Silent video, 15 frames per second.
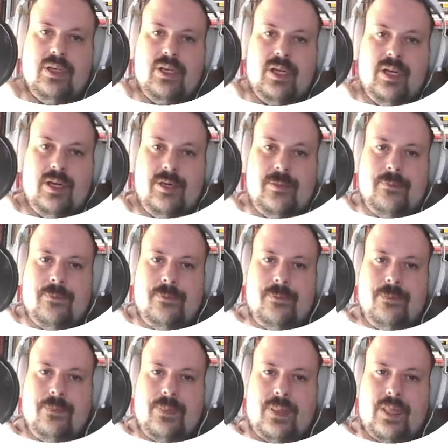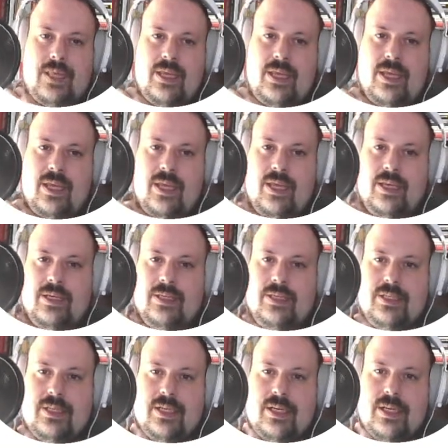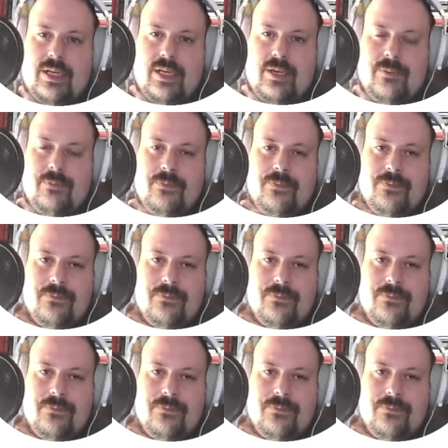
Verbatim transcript: Um, and um,